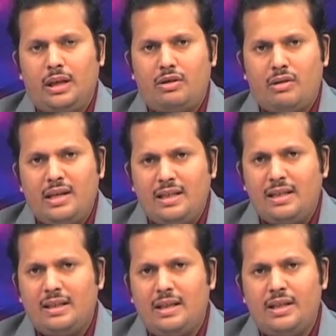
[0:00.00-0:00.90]
the
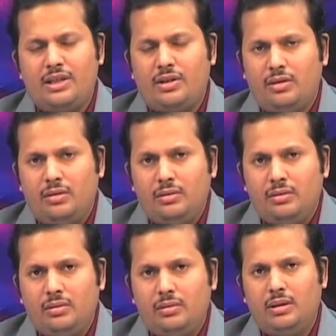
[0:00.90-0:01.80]
naturalistic tradition
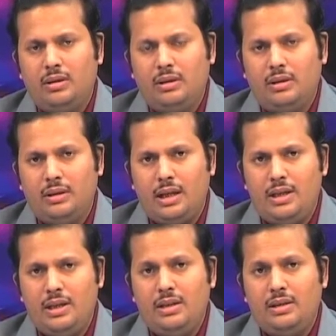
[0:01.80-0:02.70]

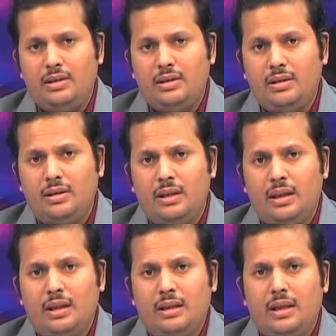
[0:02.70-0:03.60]
that is
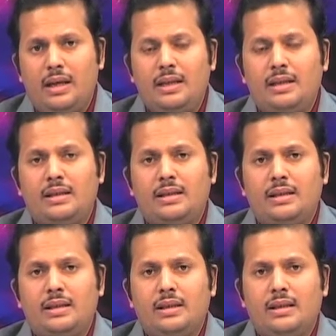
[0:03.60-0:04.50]
there
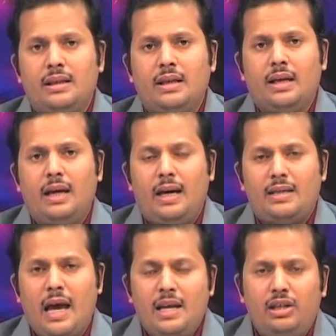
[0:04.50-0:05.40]
is
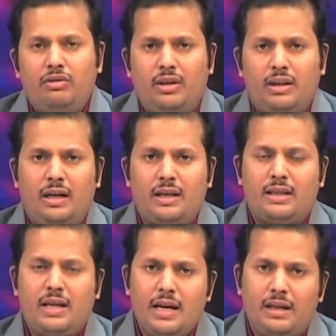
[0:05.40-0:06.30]
a scientific
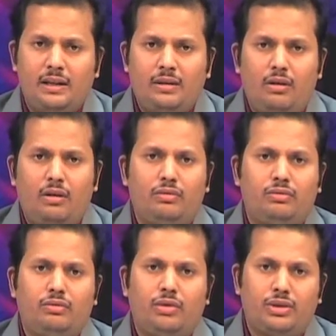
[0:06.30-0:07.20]
understanding of
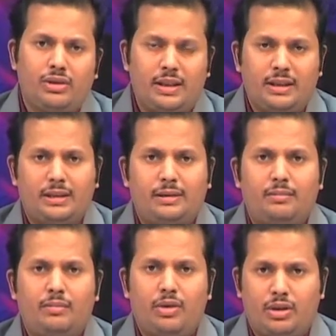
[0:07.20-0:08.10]
consciousness
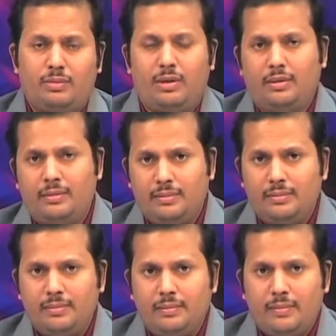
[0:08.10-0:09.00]
possible,
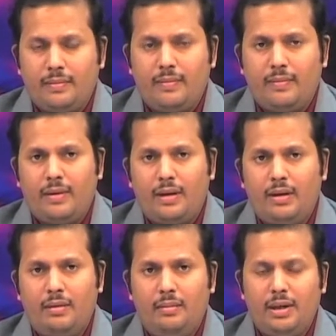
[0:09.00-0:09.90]

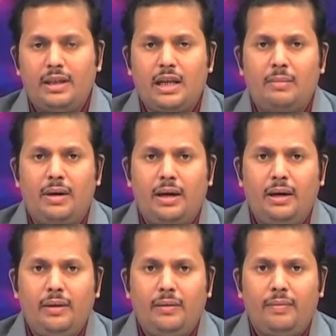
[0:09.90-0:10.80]
meaning
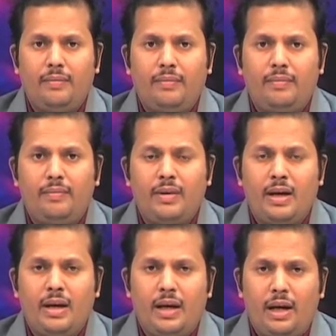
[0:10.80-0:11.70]
thereby
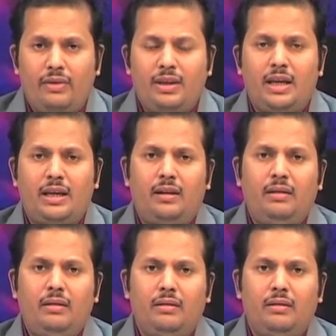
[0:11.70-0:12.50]
everything